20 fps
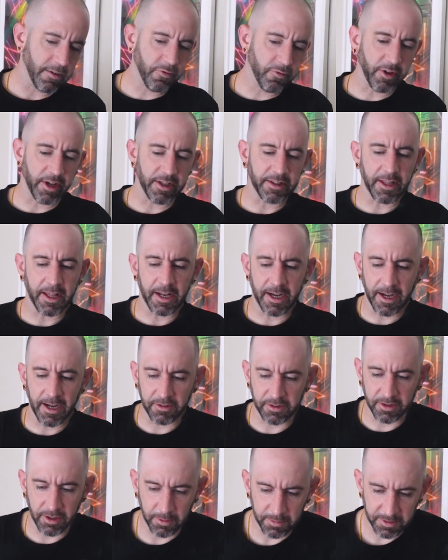find that
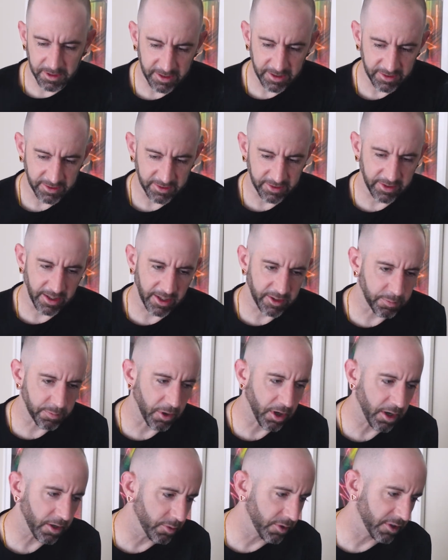out though, because that's
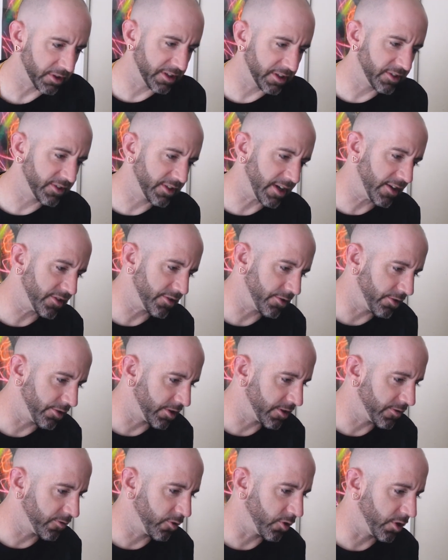part of what these guys are
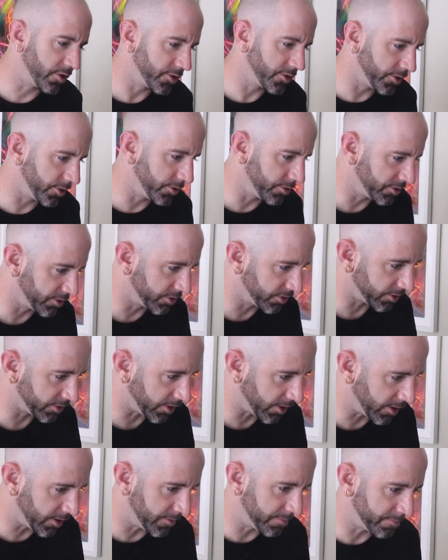looking for too, is
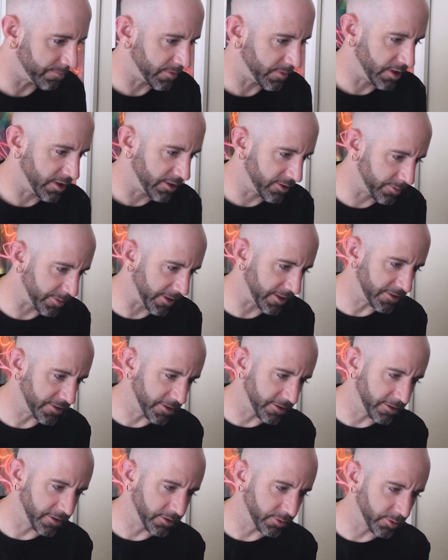a
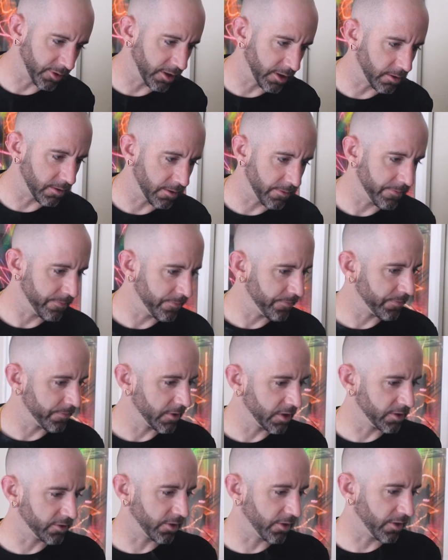dispensary as well.
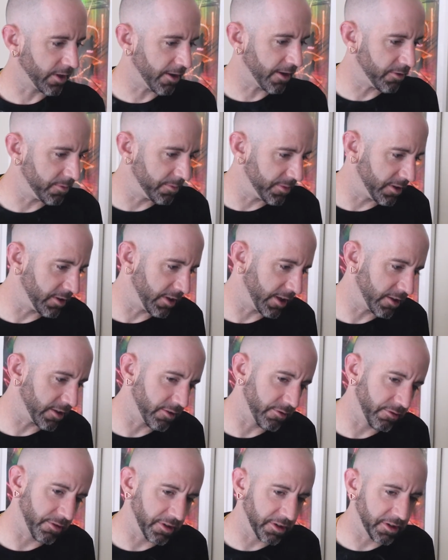So that would be like
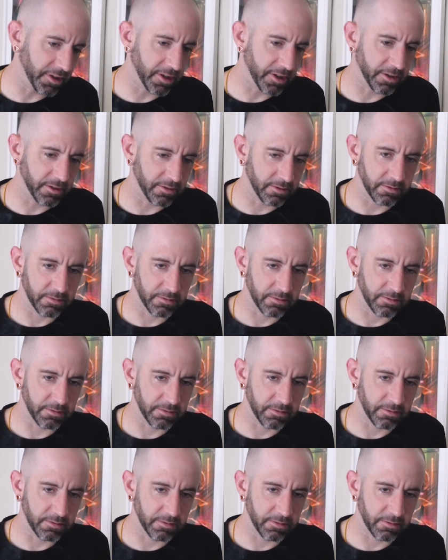a really good